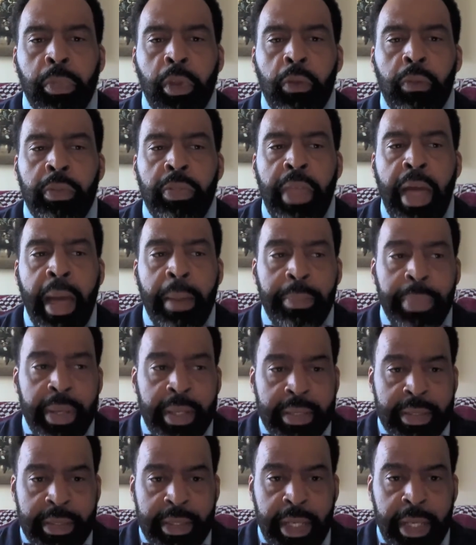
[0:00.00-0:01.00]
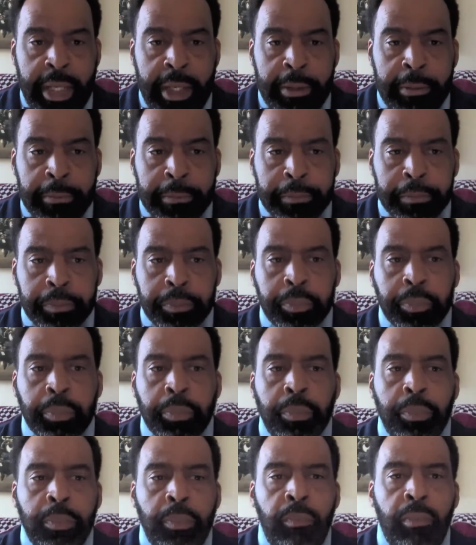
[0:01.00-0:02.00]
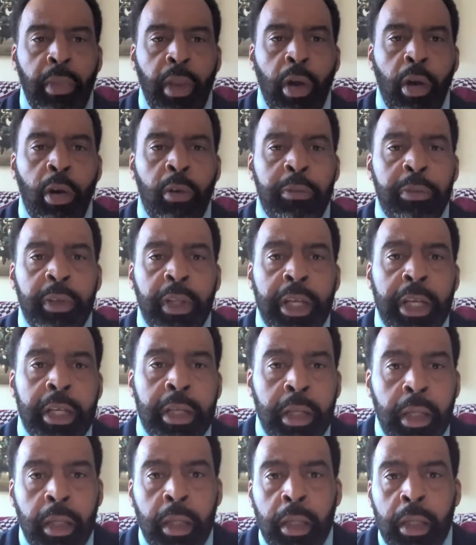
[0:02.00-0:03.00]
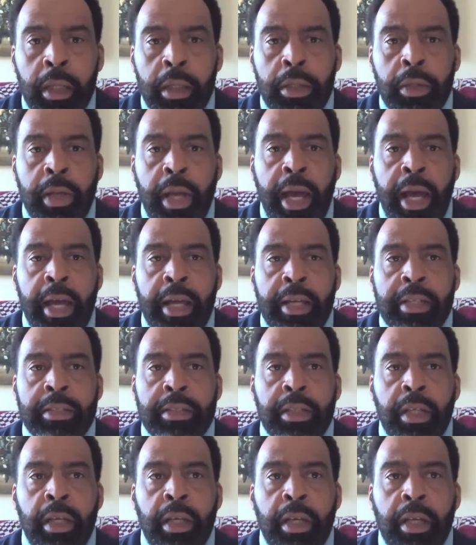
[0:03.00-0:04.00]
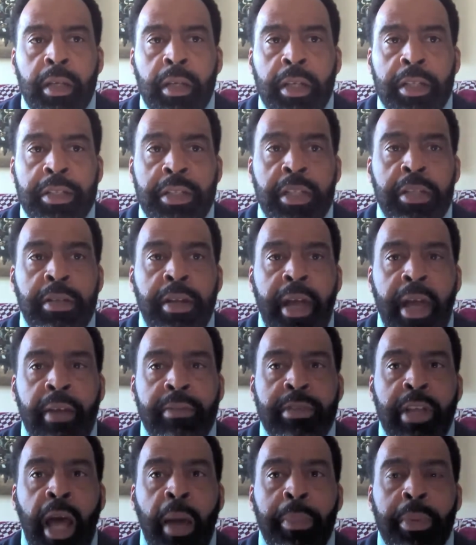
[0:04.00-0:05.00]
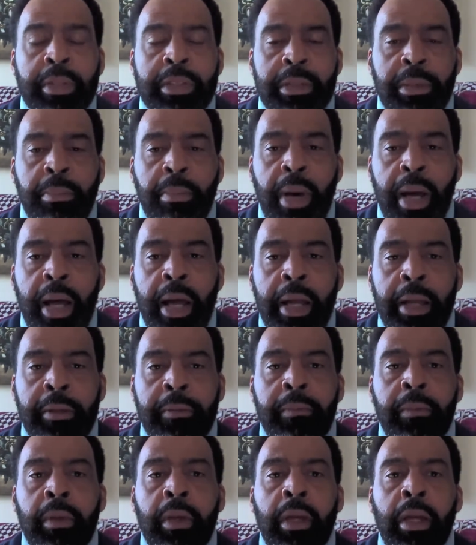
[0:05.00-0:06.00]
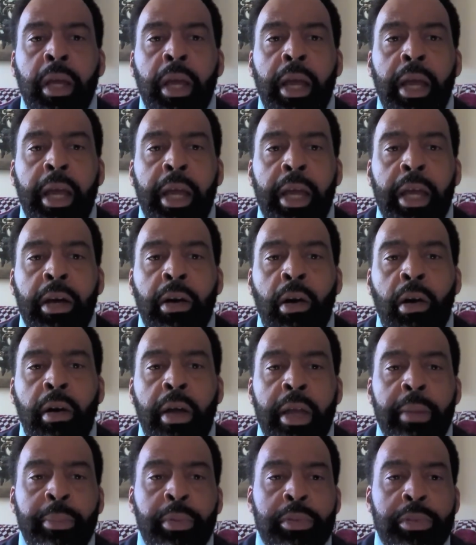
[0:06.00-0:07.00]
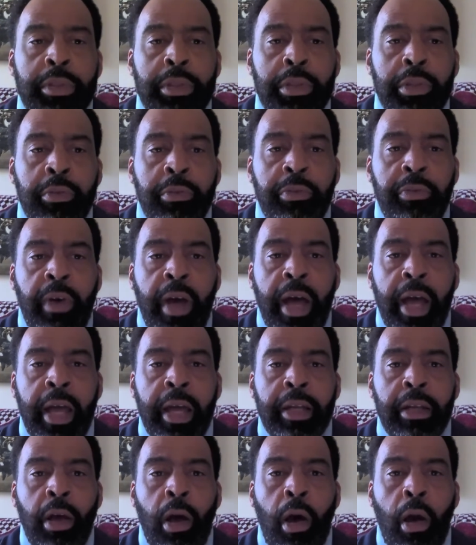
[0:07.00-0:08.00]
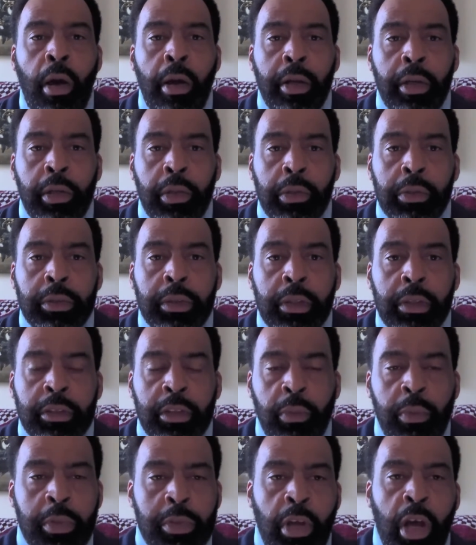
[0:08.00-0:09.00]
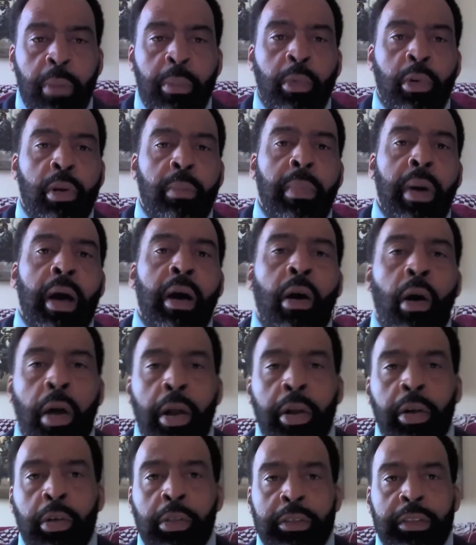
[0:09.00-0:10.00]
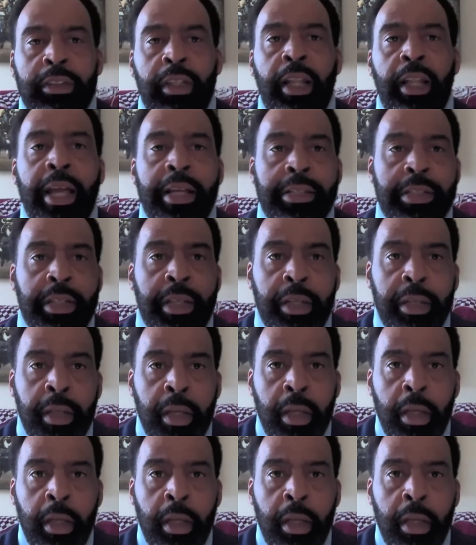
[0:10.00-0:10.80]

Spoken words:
with that being said, hopefully you guys continue to have topics in mind and are able to find articles. So we'll talk more about article selection